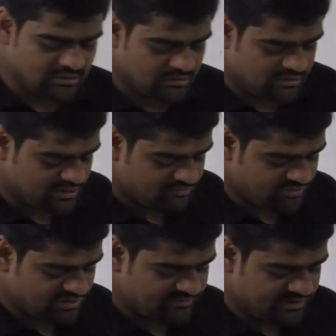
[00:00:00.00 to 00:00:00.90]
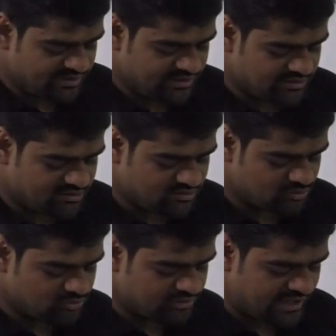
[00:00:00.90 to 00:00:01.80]
He will be
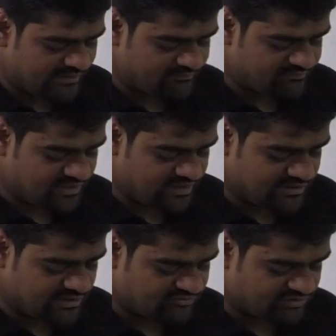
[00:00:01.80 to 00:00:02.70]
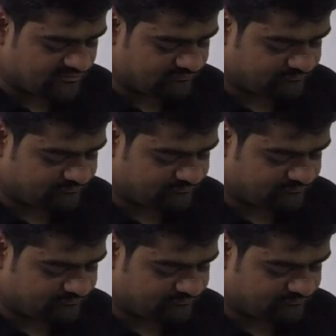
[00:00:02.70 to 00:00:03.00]
2 times the age of son.